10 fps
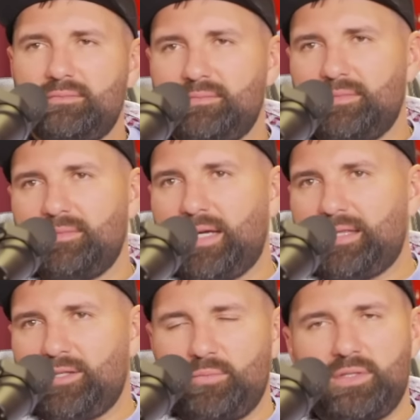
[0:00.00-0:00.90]
Yeah. I
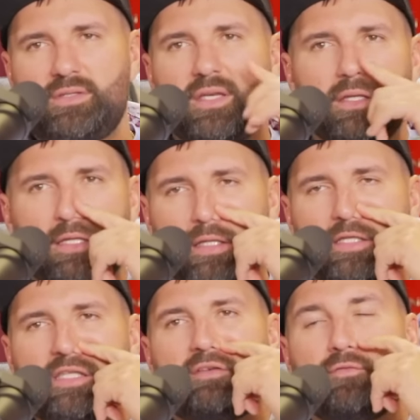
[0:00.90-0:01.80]
think you'd be the, silly
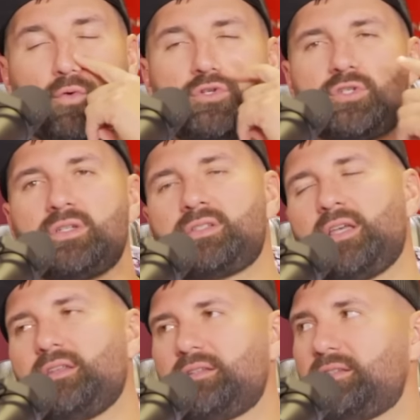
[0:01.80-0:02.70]
unless they forced you to
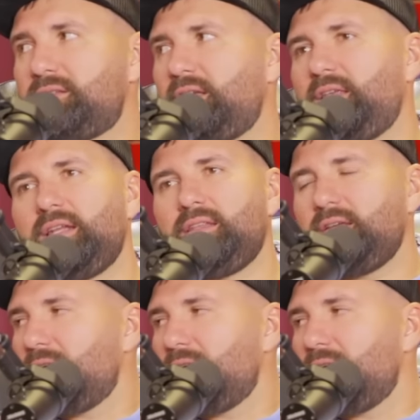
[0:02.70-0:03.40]
sell it to sell the, anything.